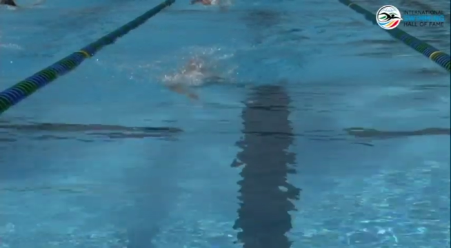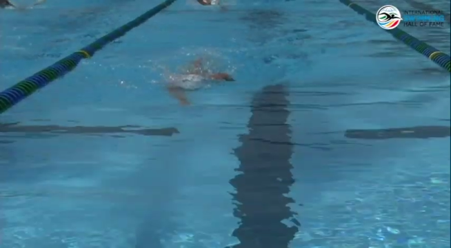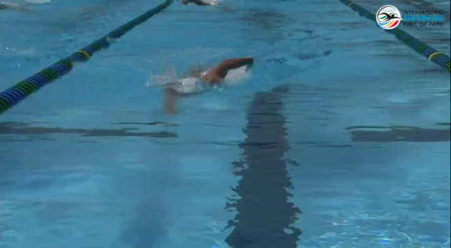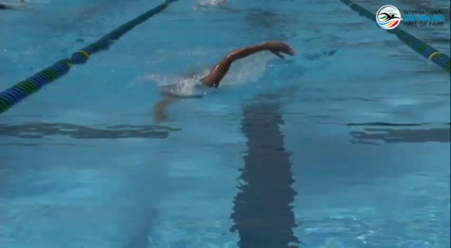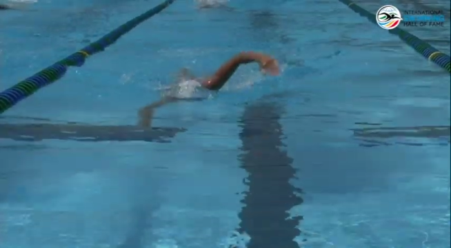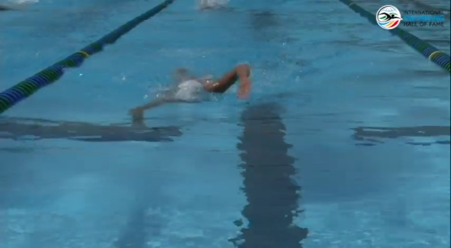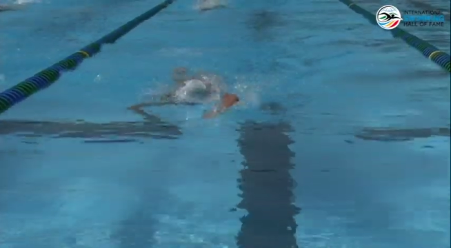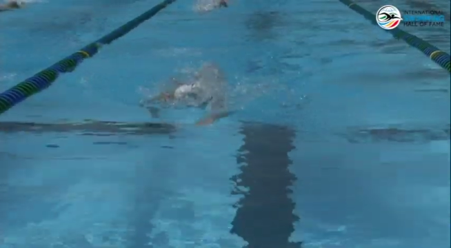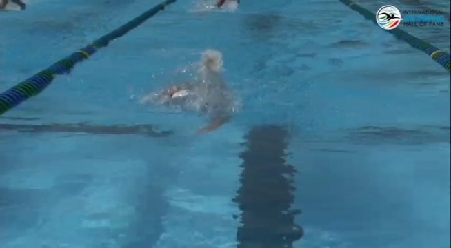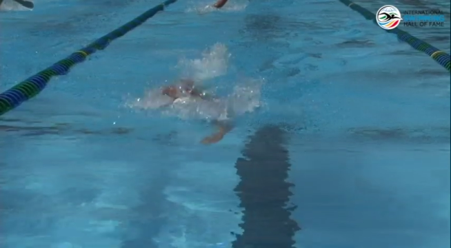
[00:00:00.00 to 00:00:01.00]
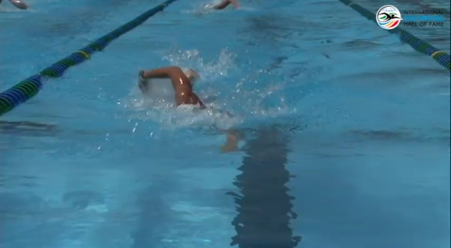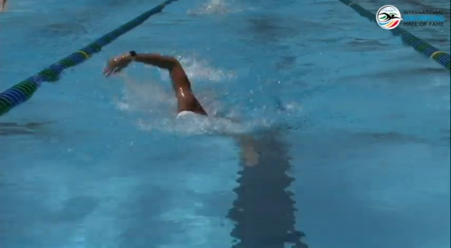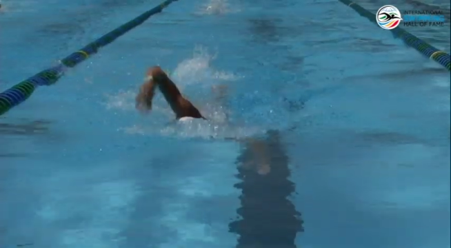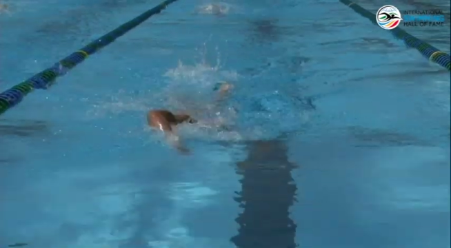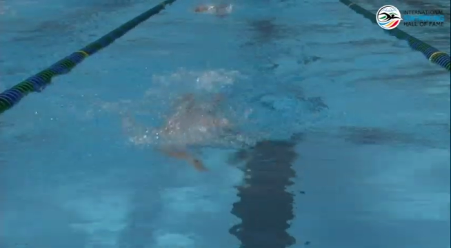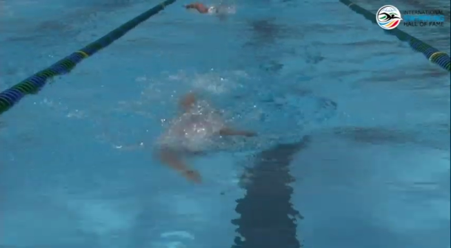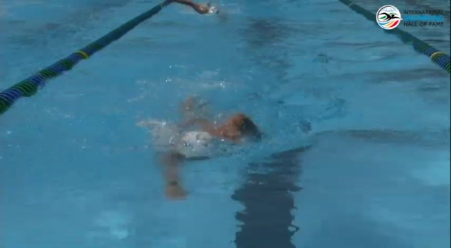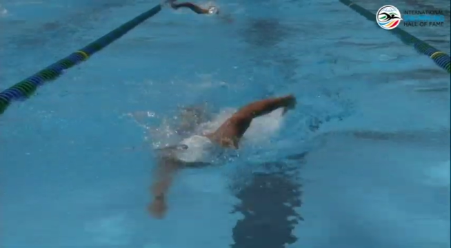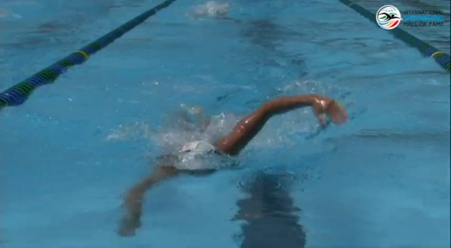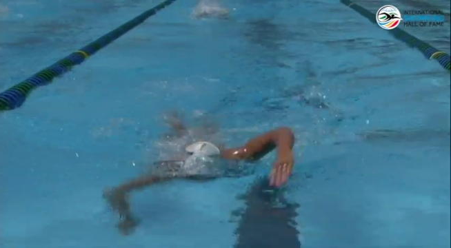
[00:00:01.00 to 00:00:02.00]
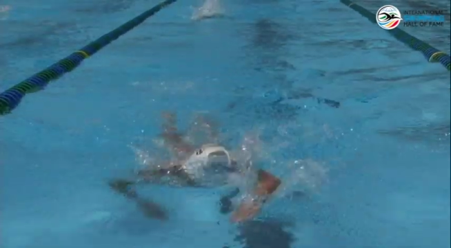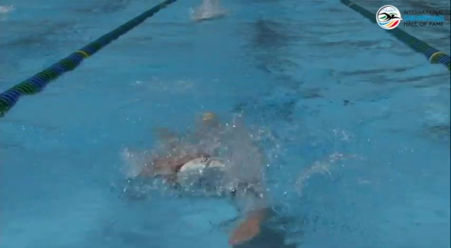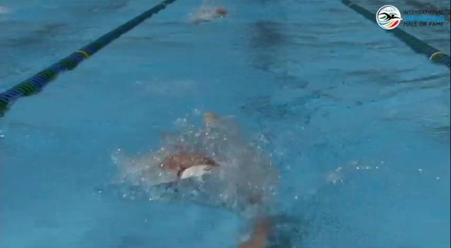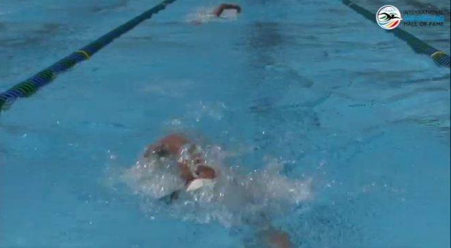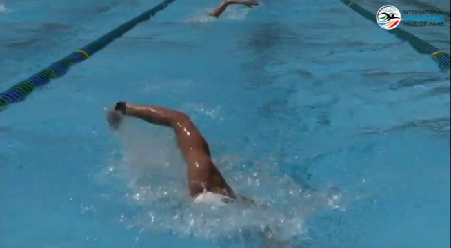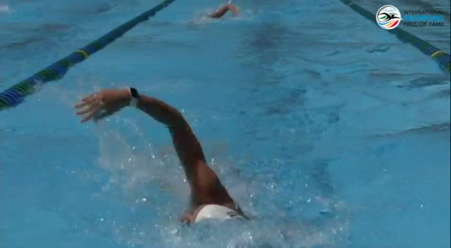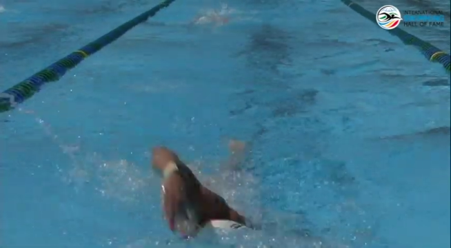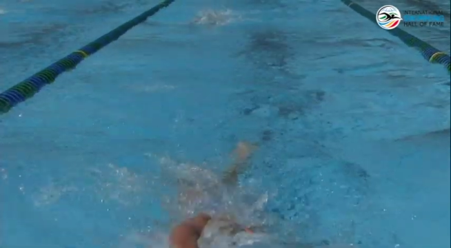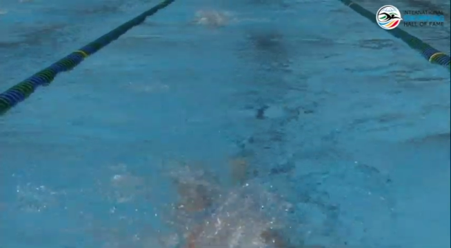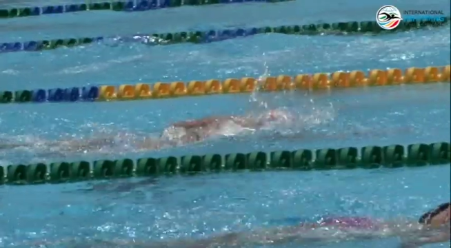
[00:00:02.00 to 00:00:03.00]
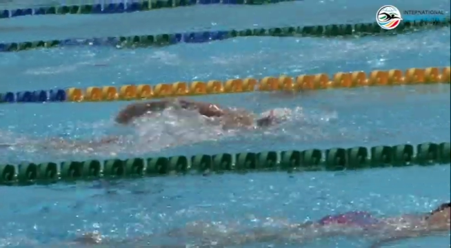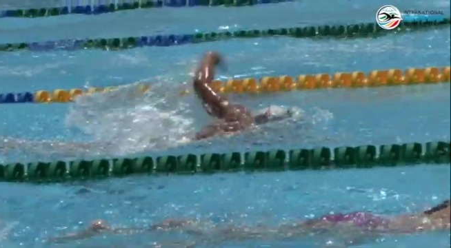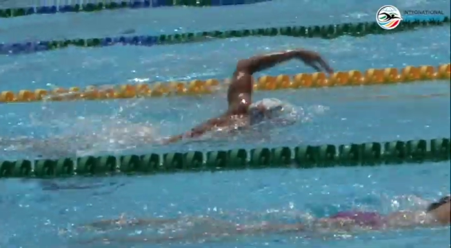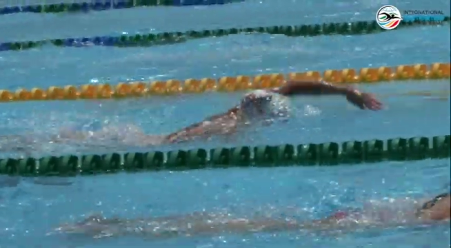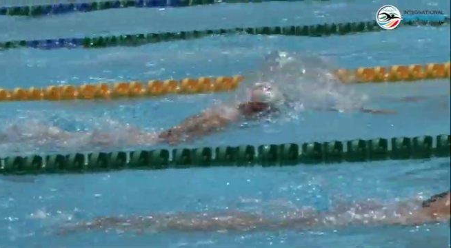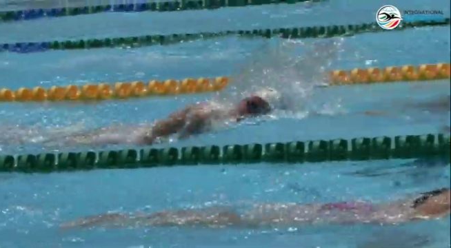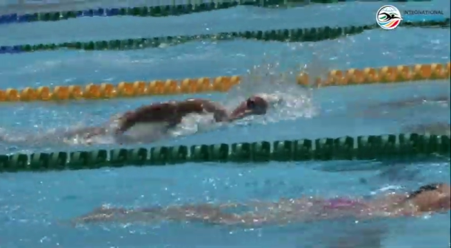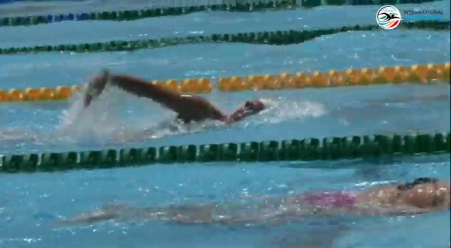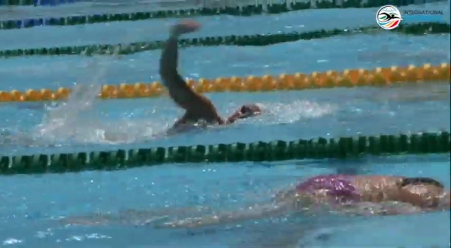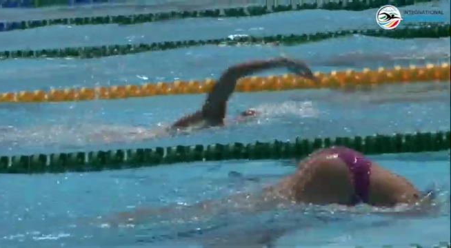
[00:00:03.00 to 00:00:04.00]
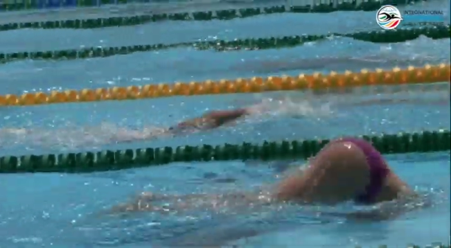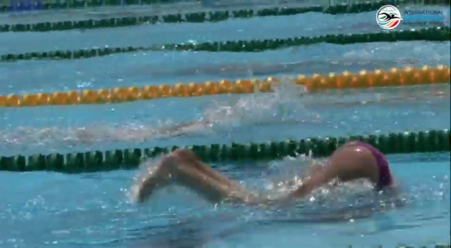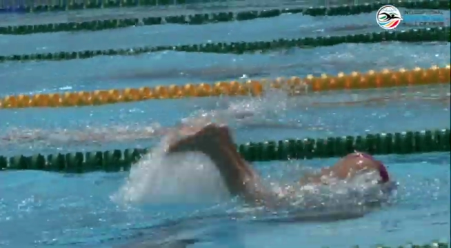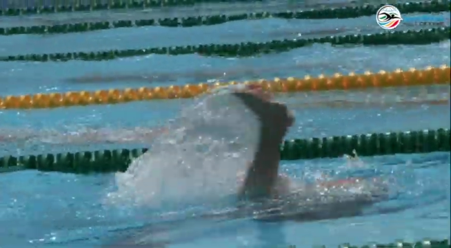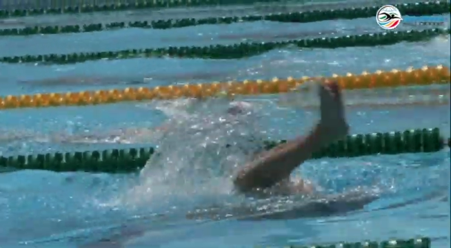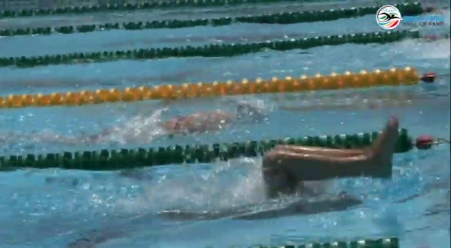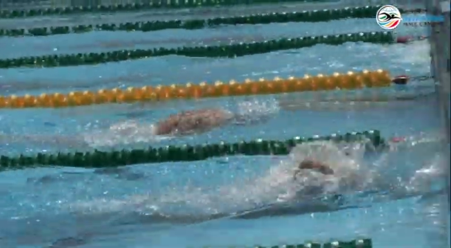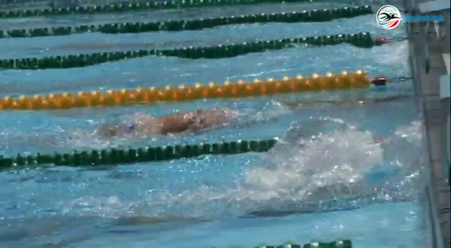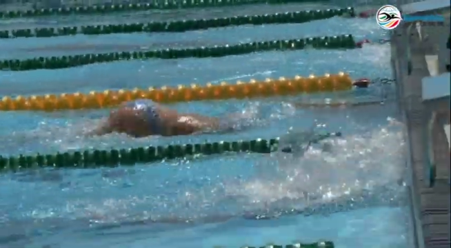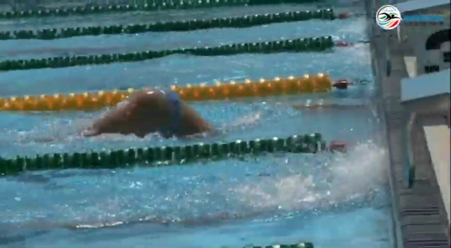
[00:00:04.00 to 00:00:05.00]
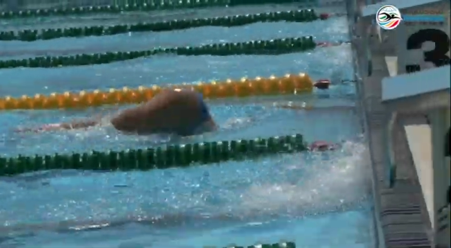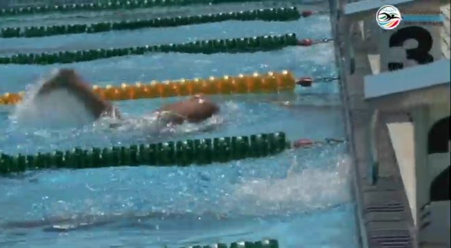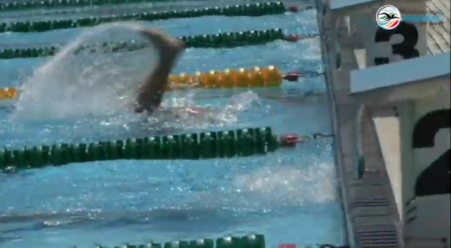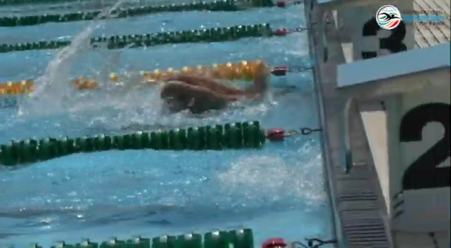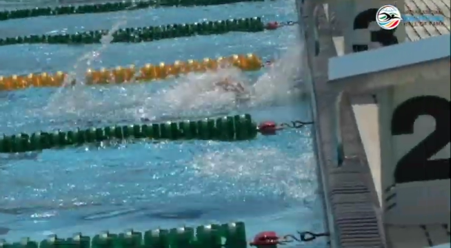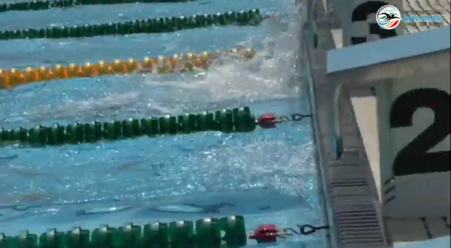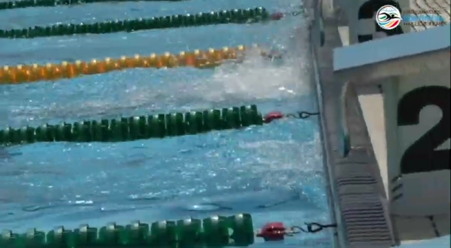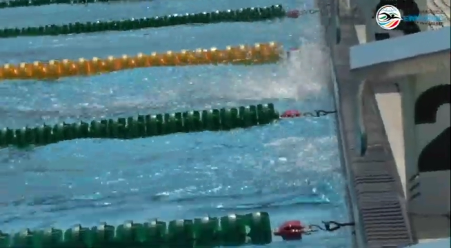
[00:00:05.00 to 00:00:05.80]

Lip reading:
Nobody's mouth can be seen.